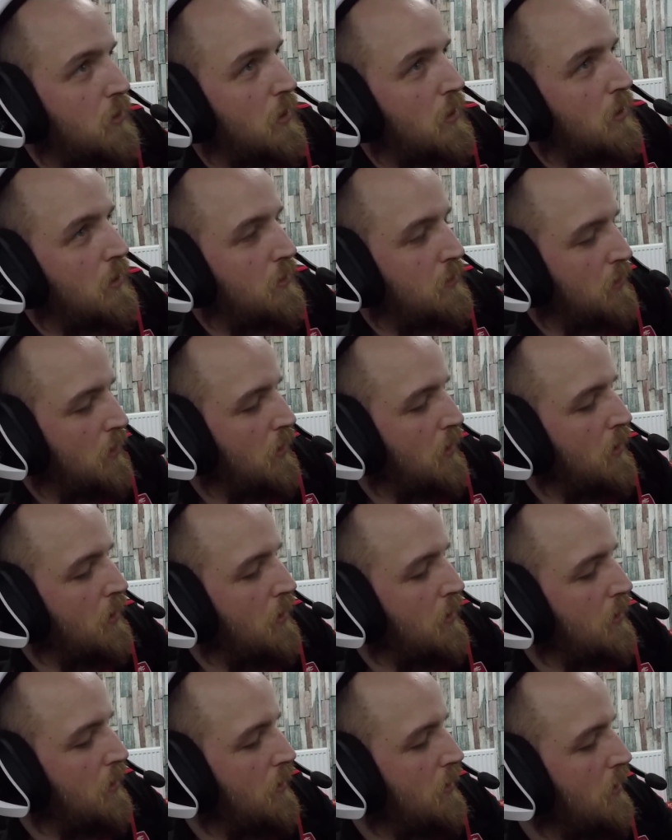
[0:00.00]
get it to
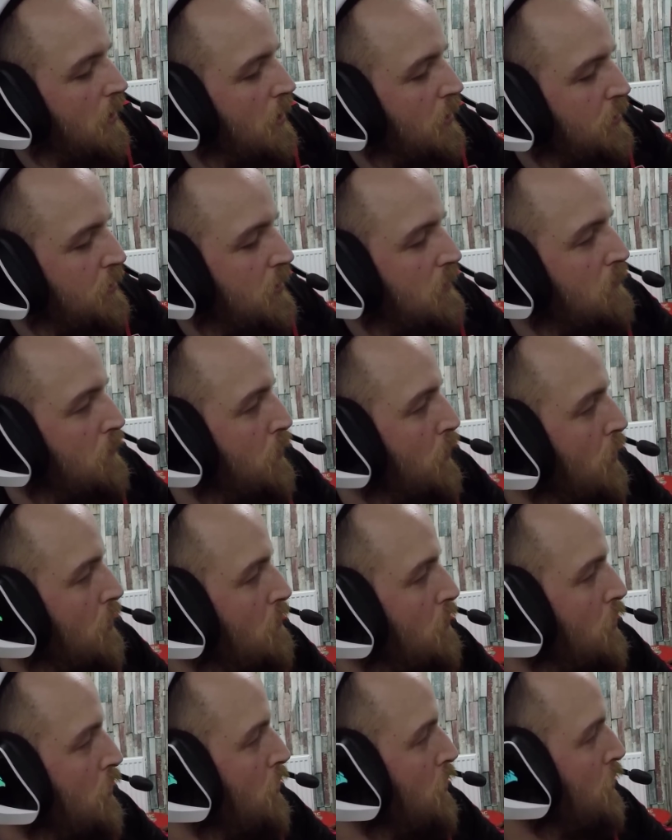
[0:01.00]
like a simple
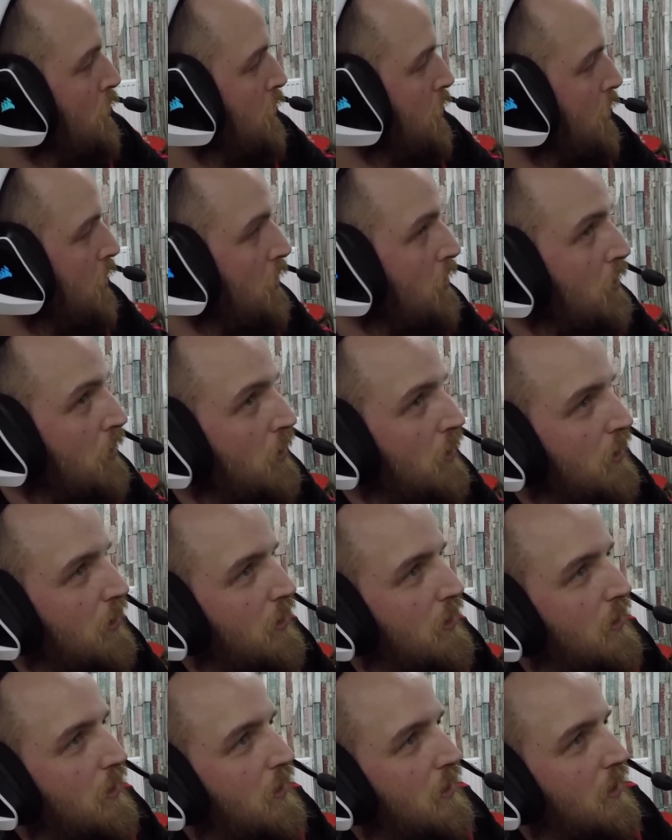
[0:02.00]
mode, you know?
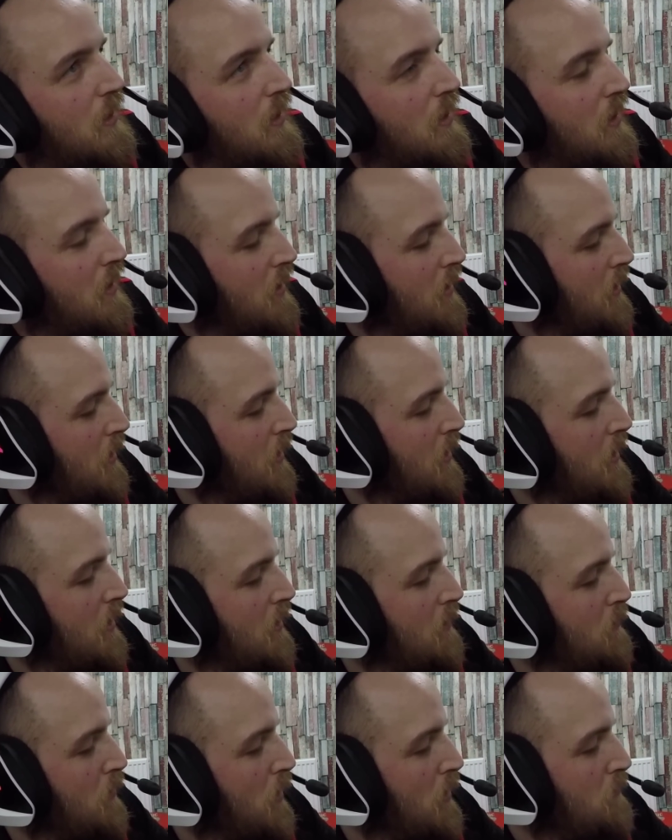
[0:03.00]

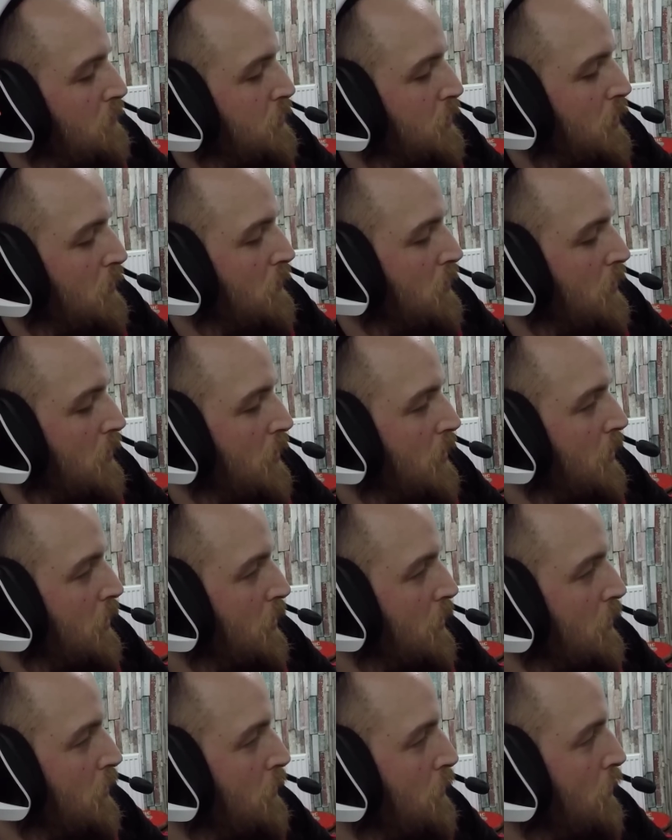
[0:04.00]
But I'm sure that you
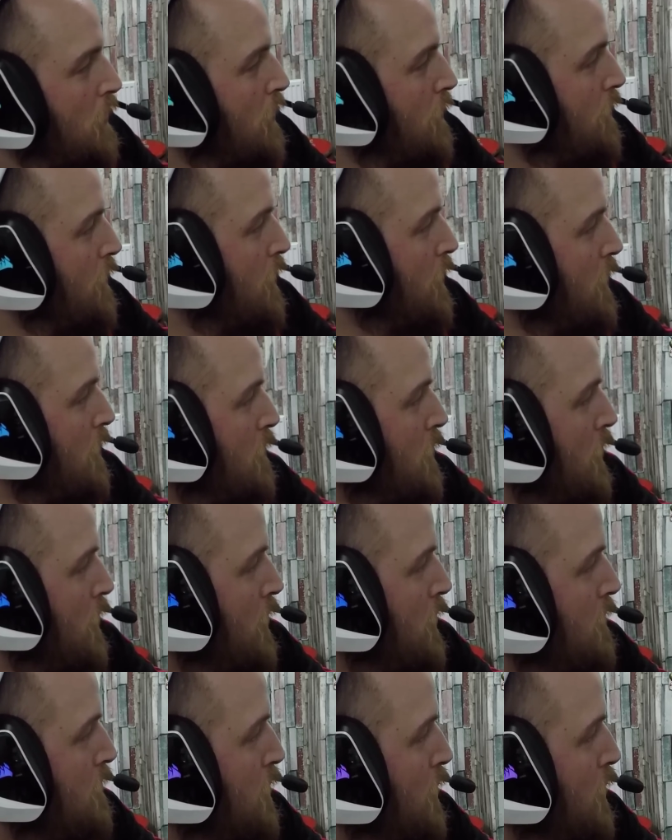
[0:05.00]
can go through the mode